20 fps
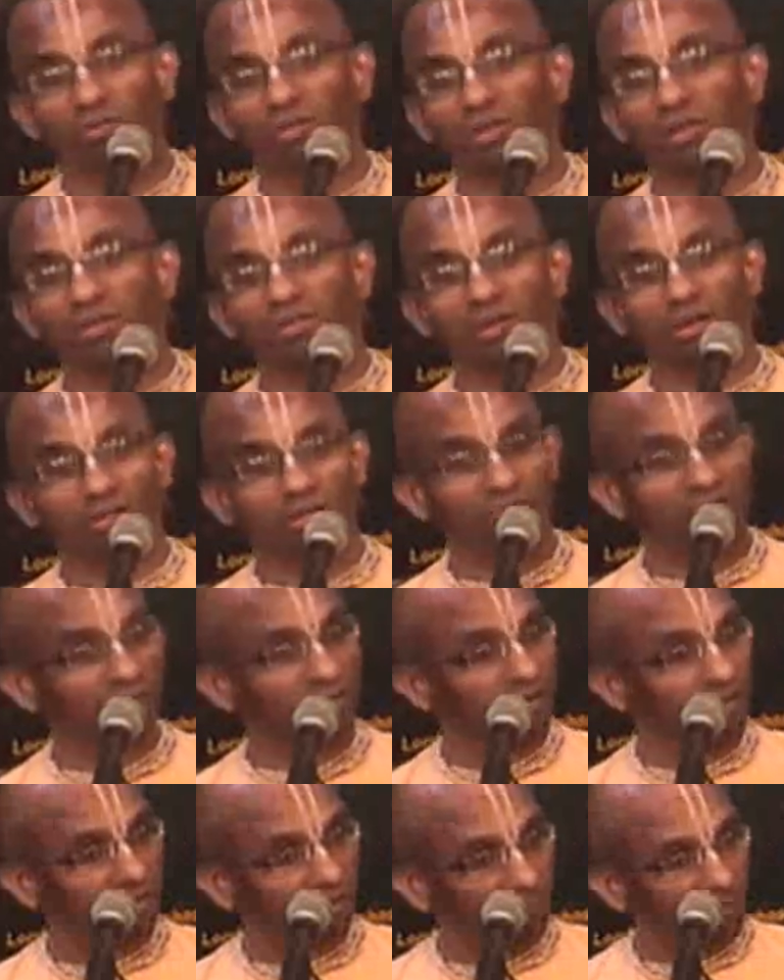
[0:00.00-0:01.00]
he said, in fact, he
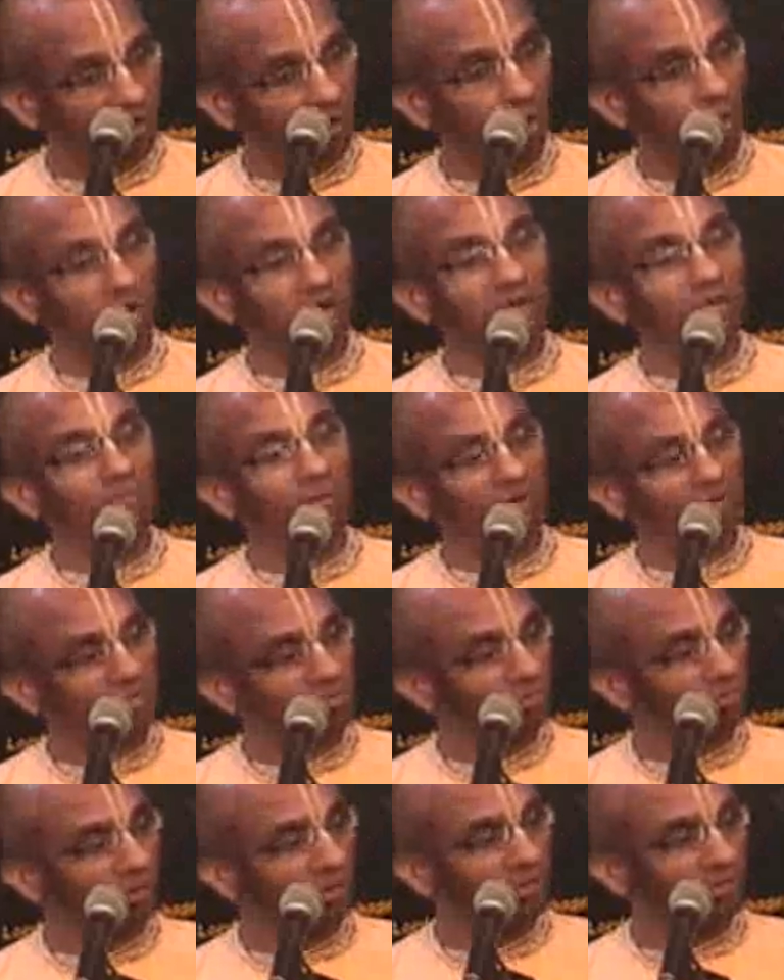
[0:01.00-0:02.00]
recommended all devotees to
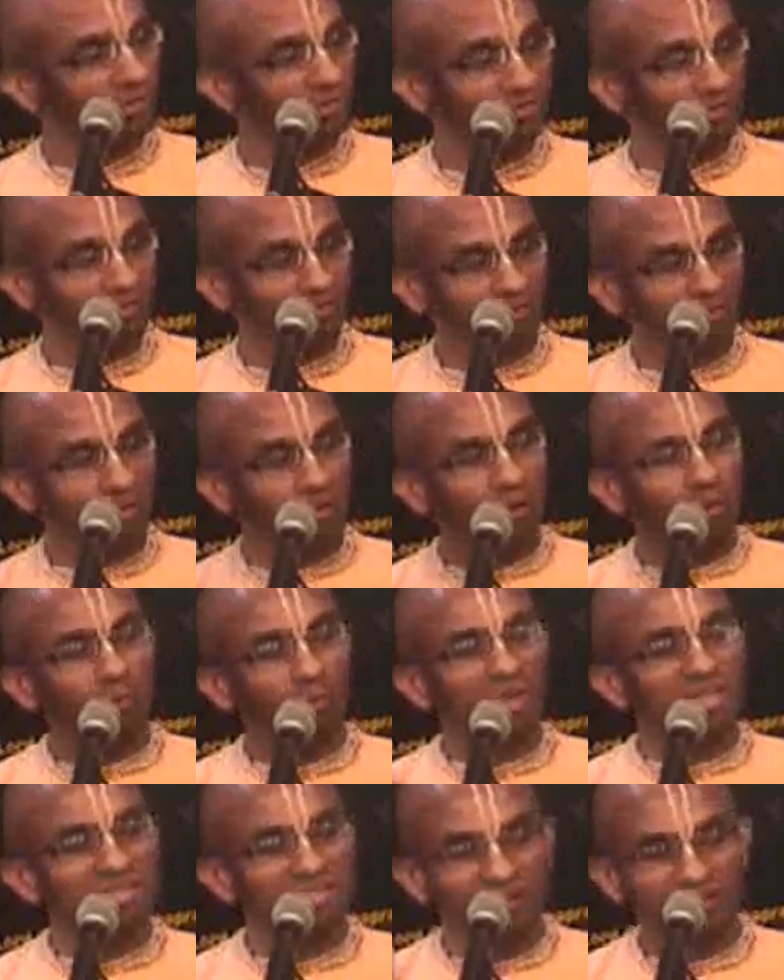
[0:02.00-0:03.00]
write. He said,
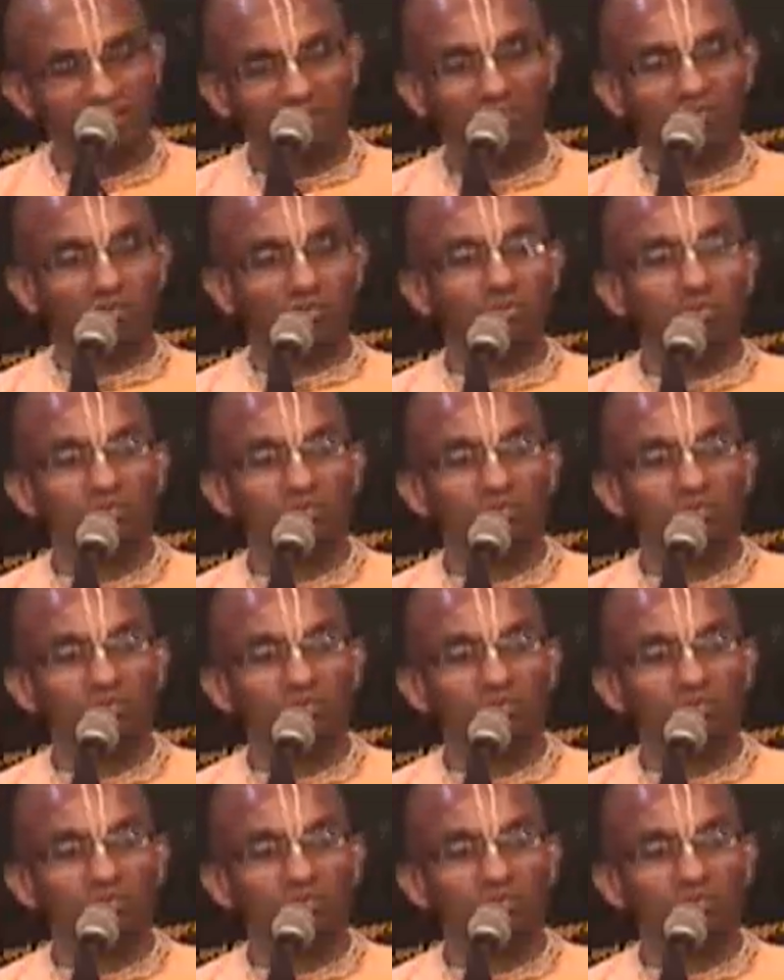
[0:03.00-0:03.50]
one sentence, two